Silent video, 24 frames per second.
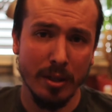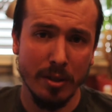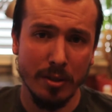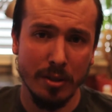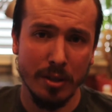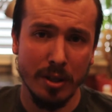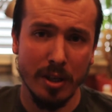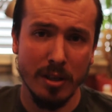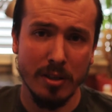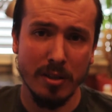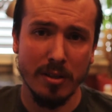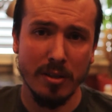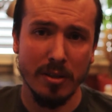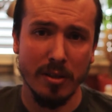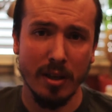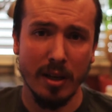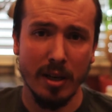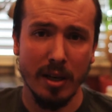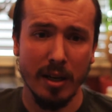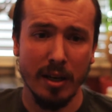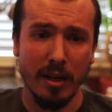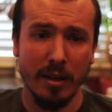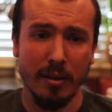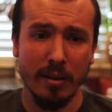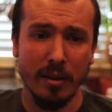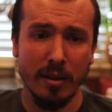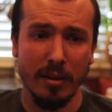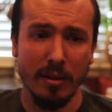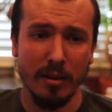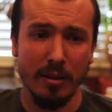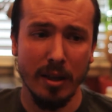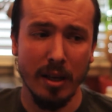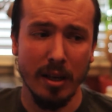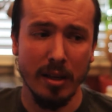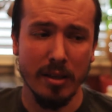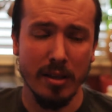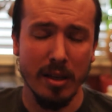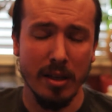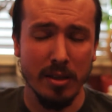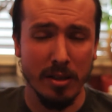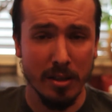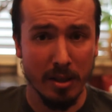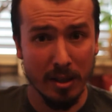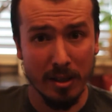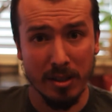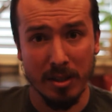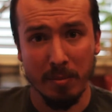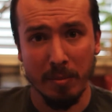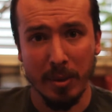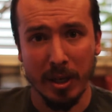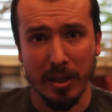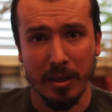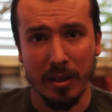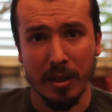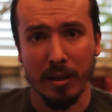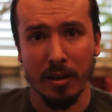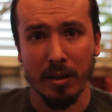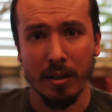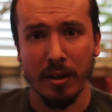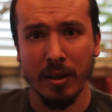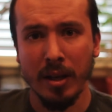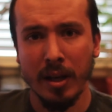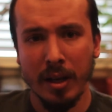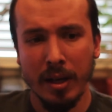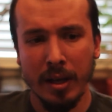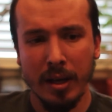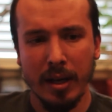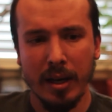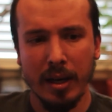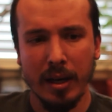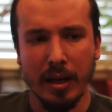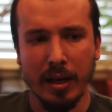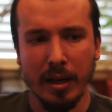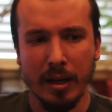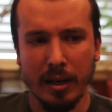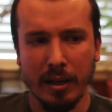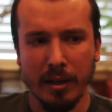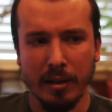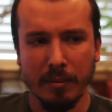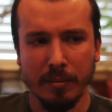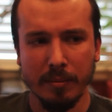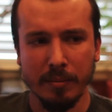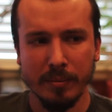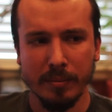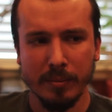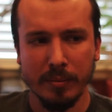interests, is a big deal. I